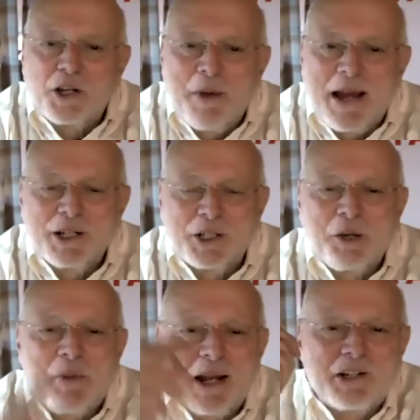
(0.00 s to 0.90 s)

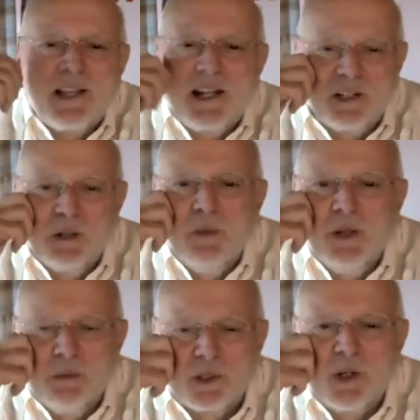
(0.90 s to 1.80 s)
back to that in a
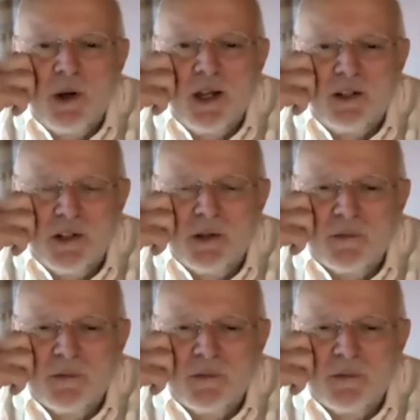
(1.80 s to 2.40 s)
minute, but go ahead. Yeah.